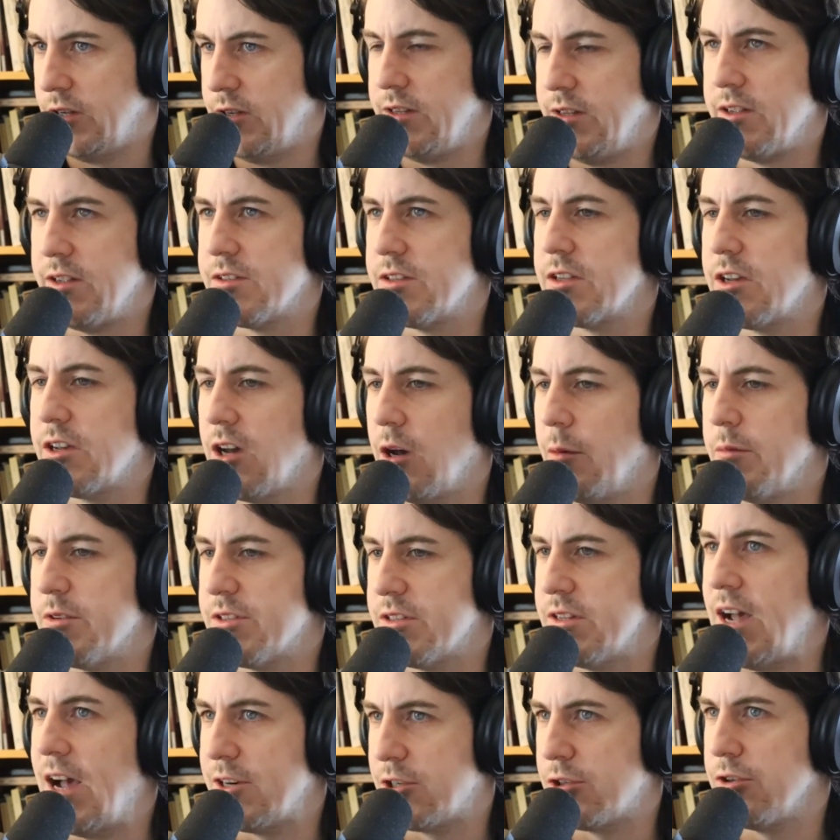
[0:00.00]
It doesn't come as
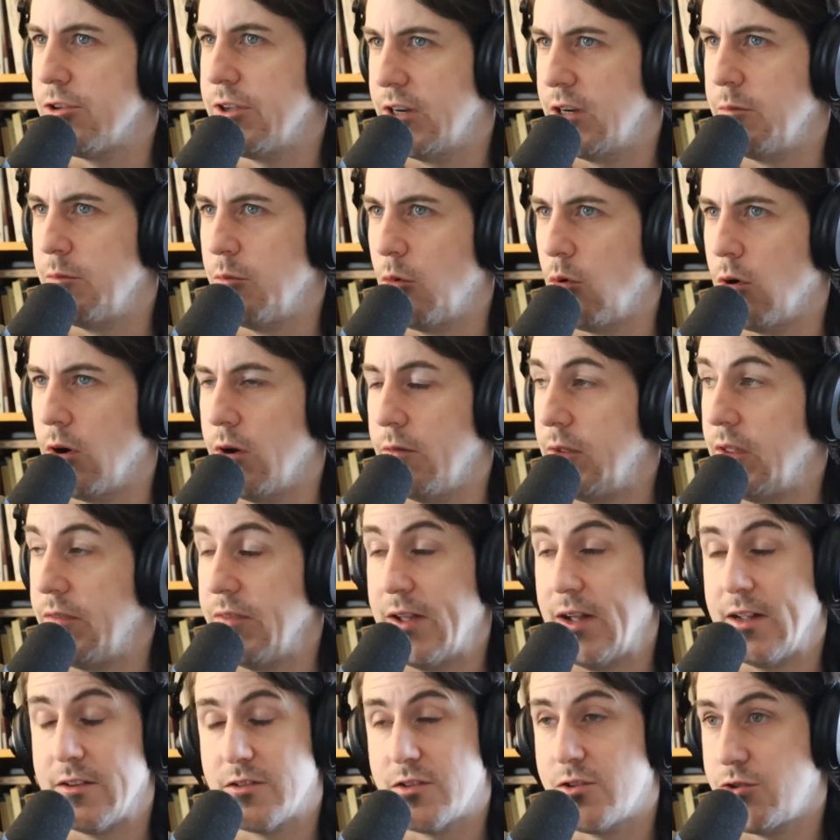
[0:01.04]
naturally anymore. And
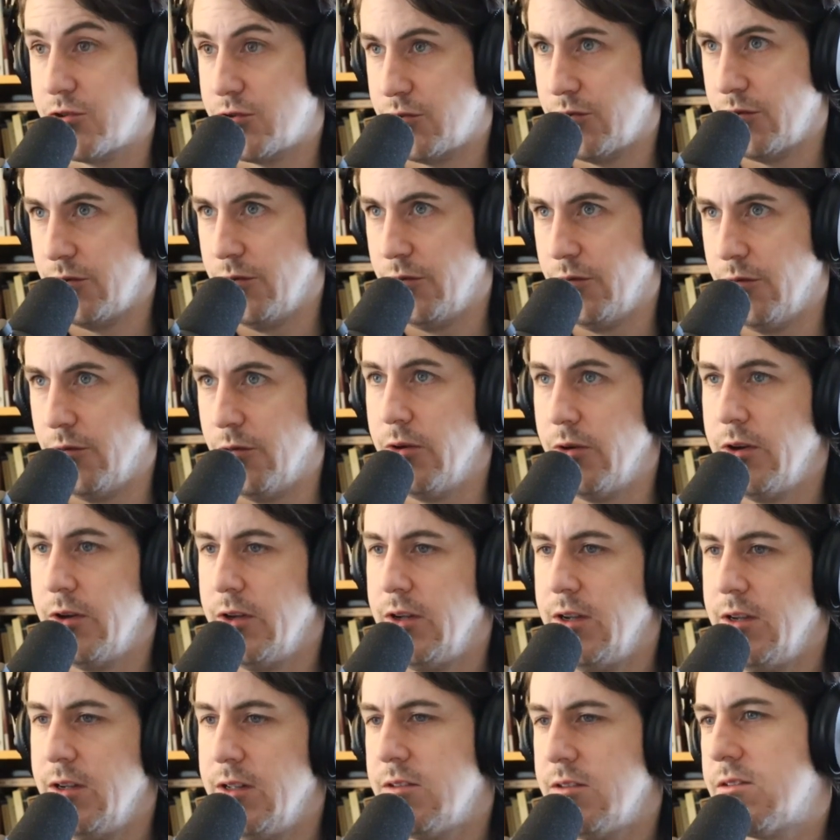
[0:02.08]
that's true.
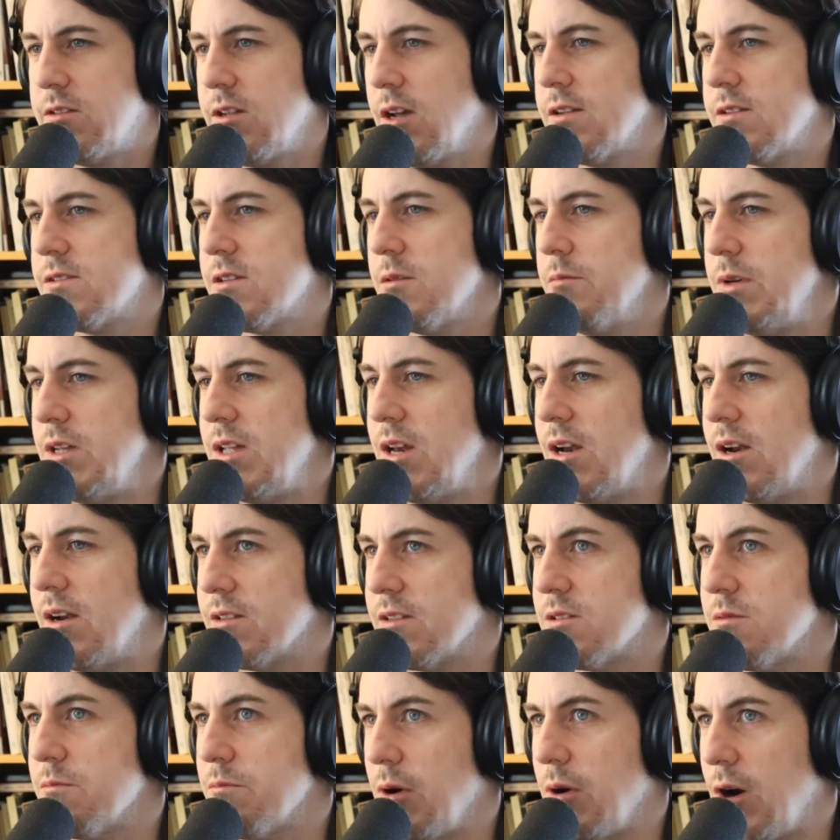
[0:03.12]
Doesn't mean it
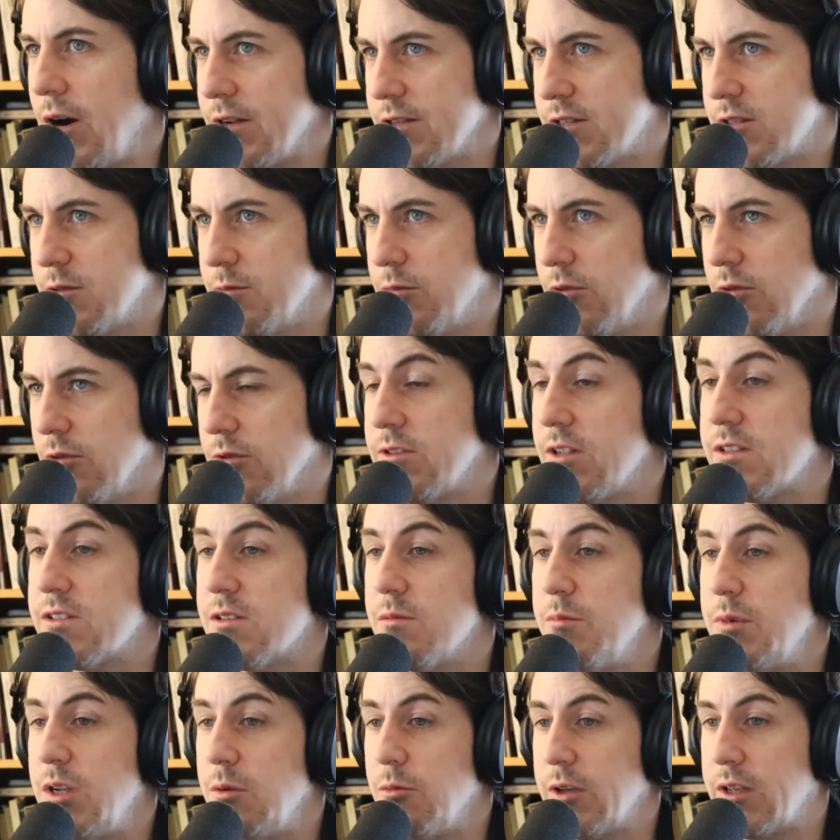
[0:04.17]
isn't possible.
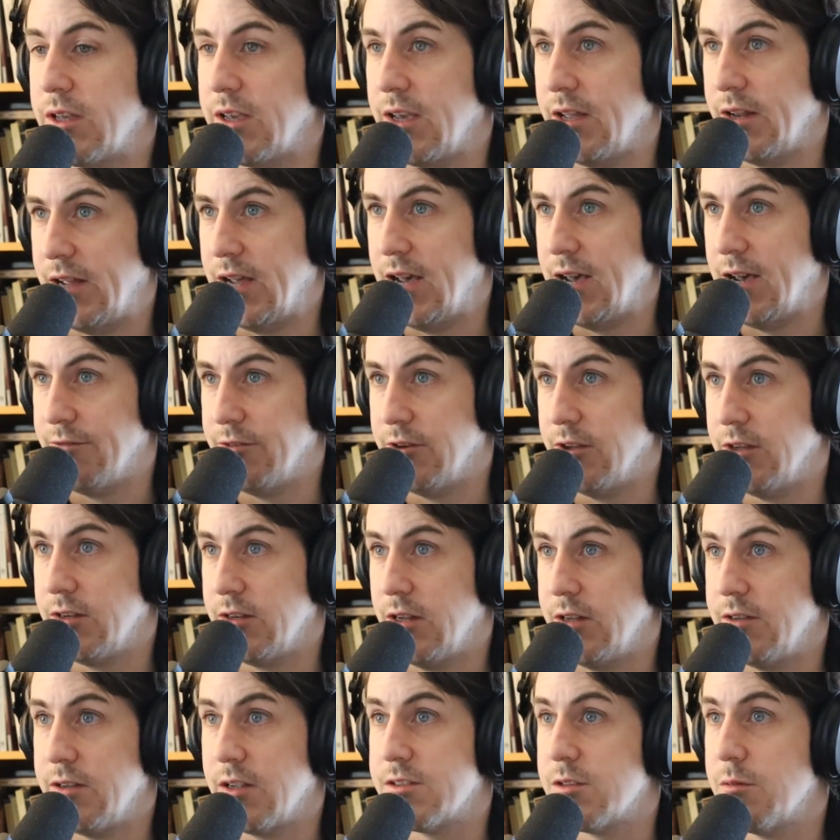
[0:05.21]
Doesn't mean we can't have it.
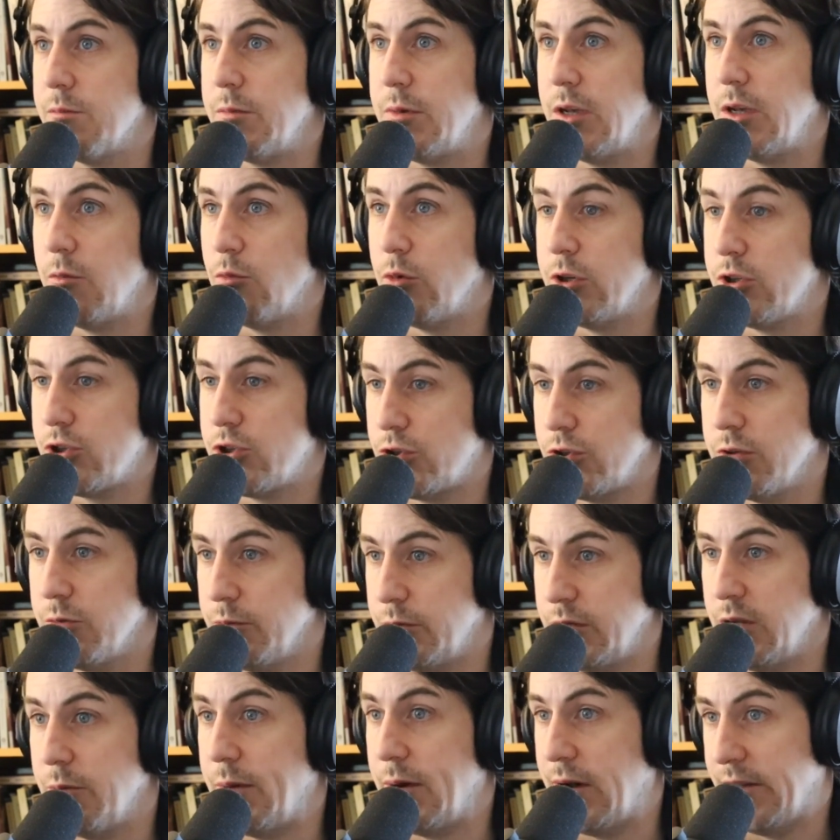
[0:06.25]
And doesn't mean we shouldn't
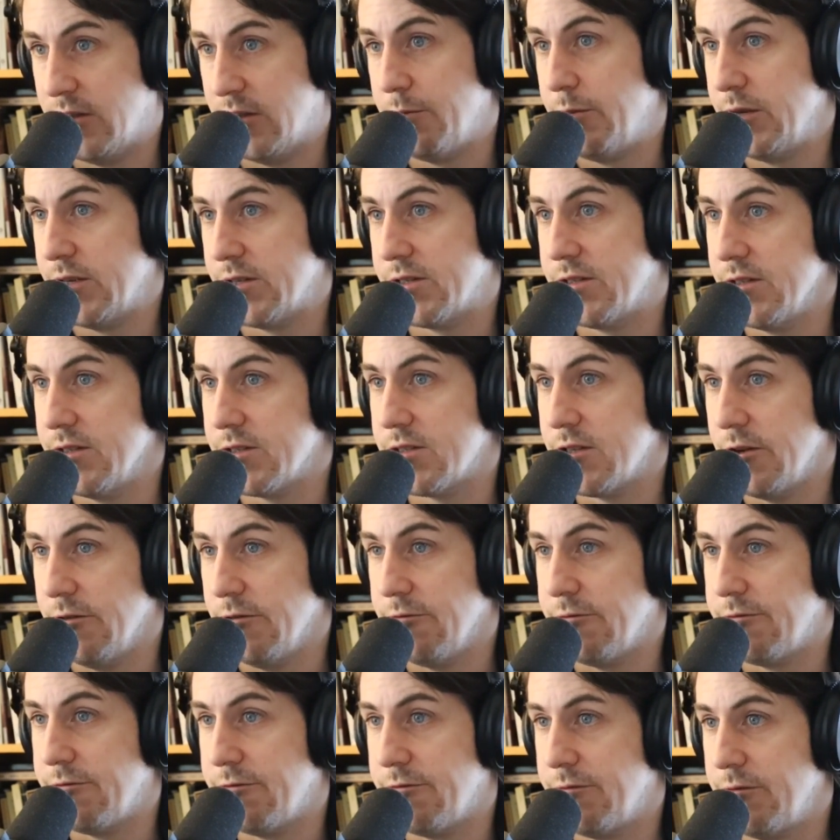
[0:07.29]
be about the business
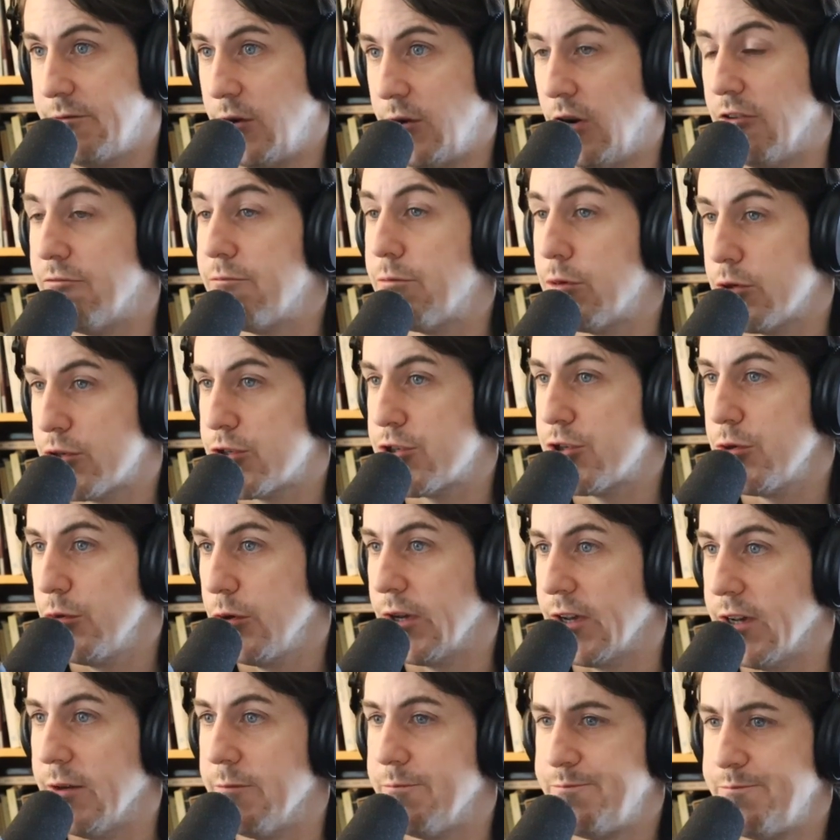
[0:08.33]
of
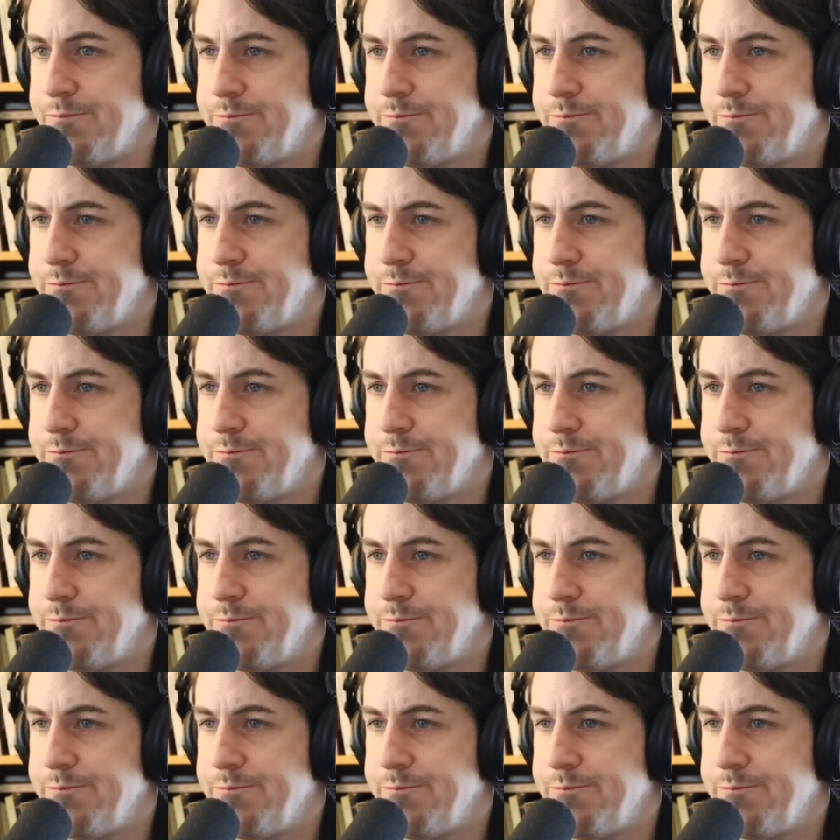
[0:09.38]
pursuing it.